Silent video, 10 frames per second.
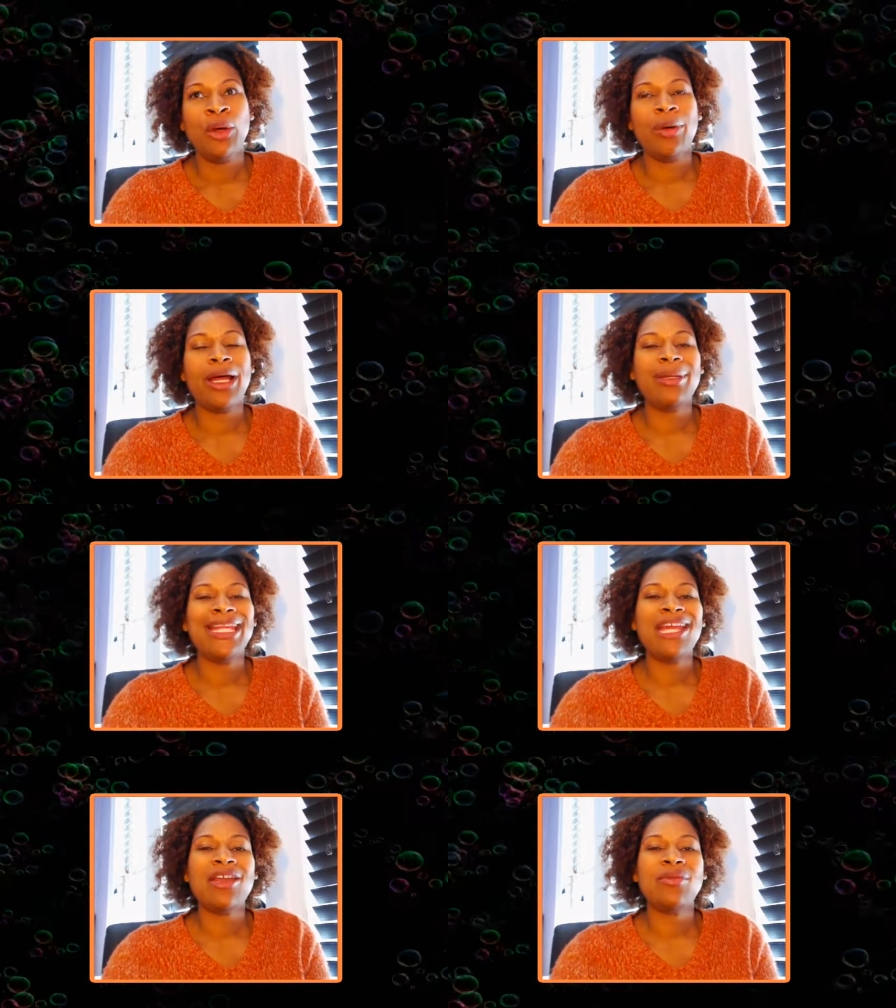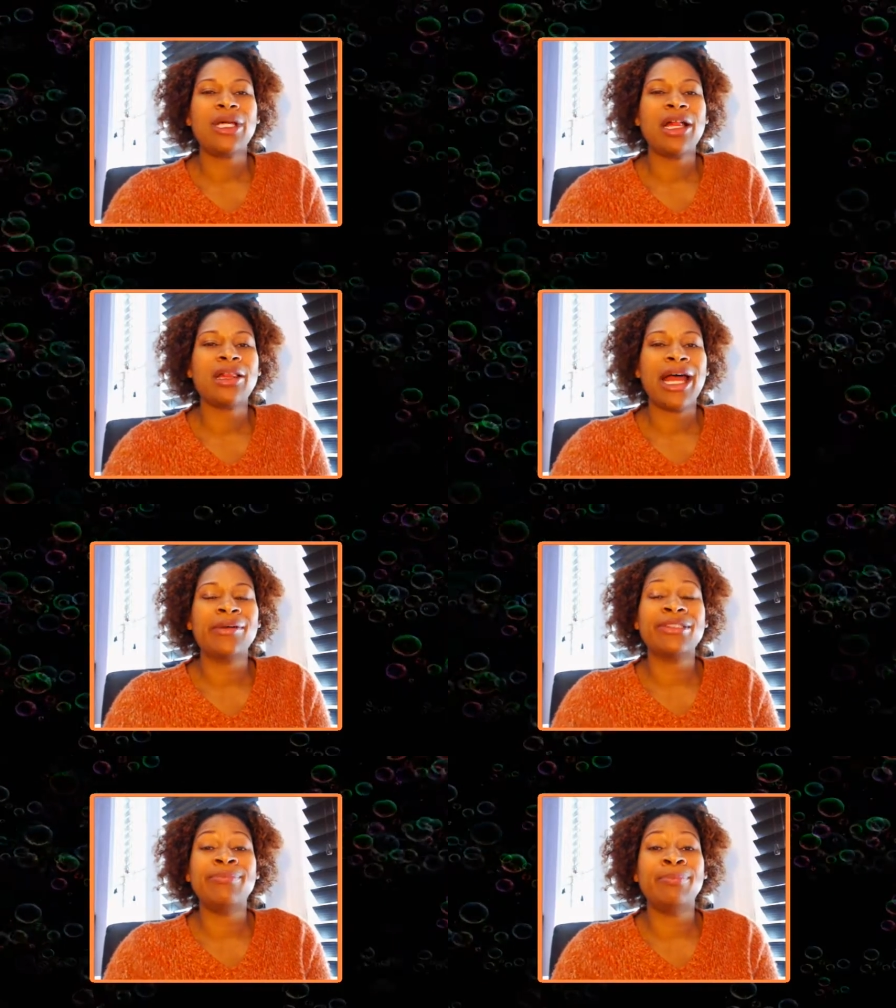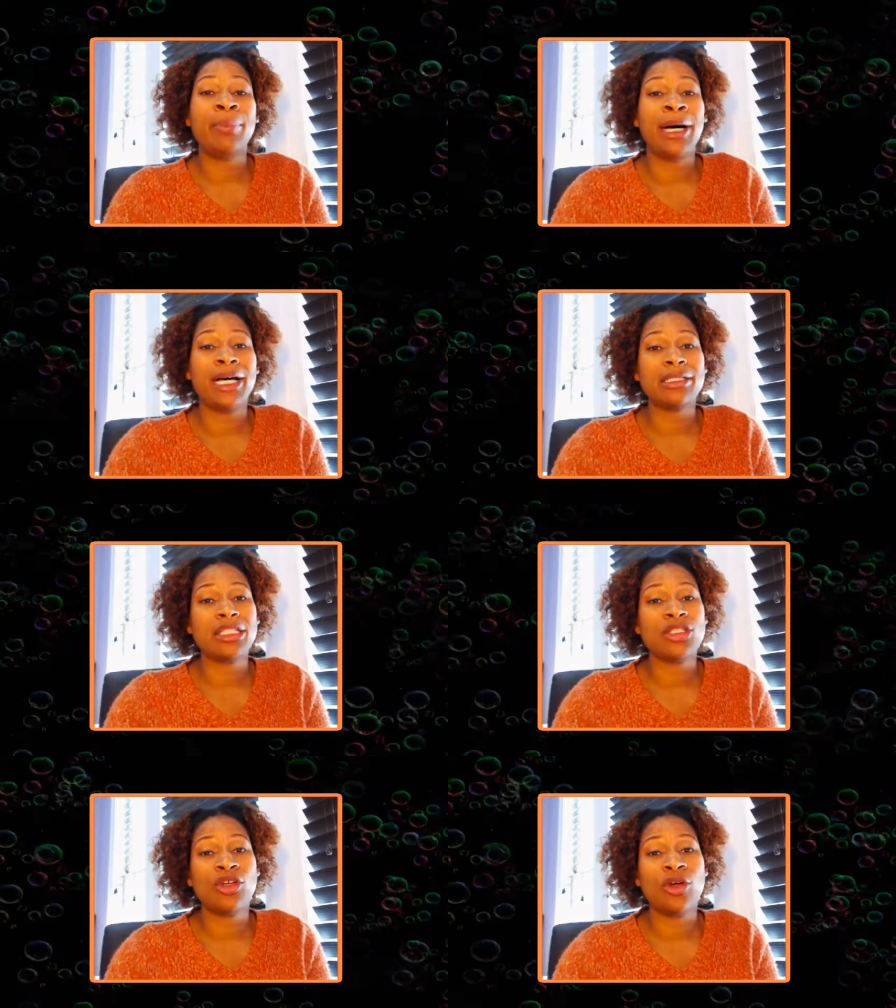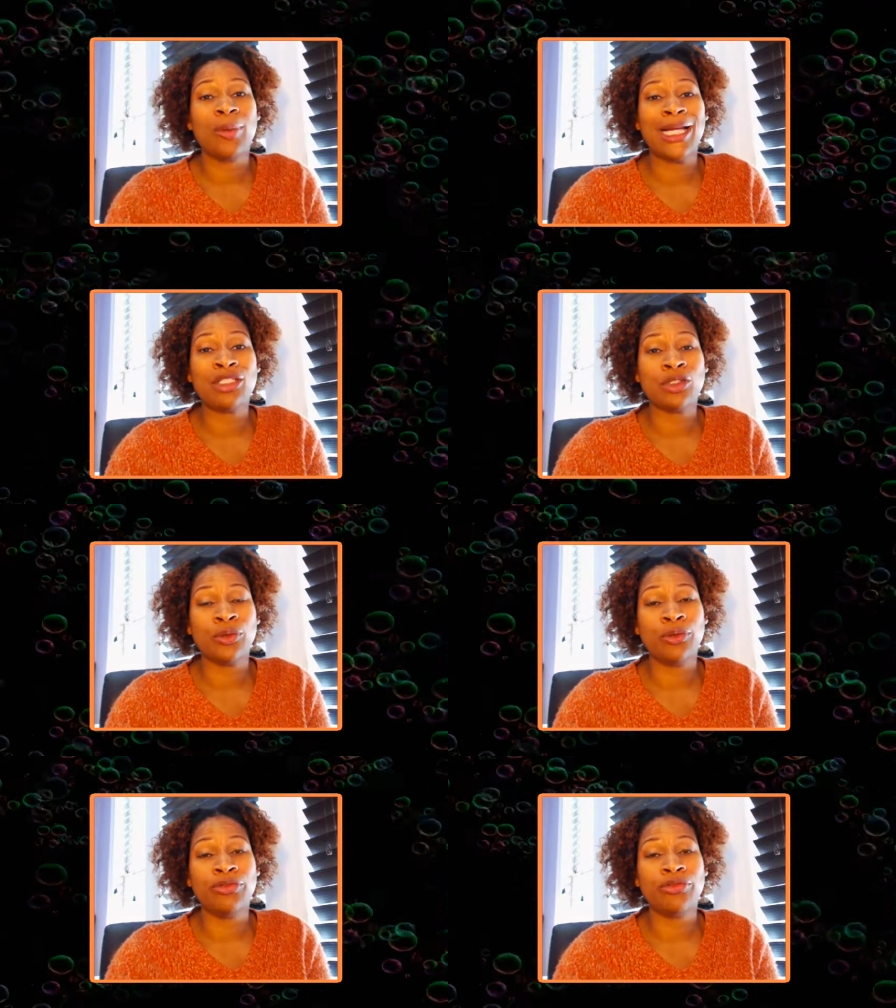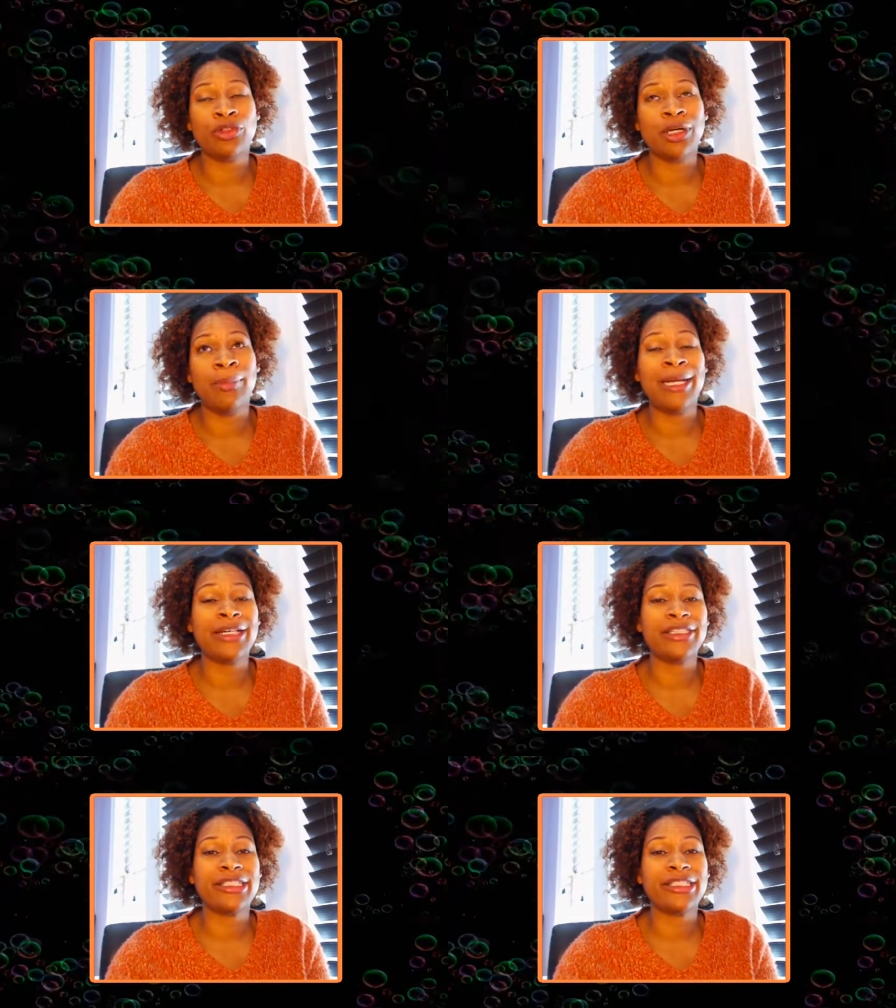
Well, I began while I was bused to a white school for a better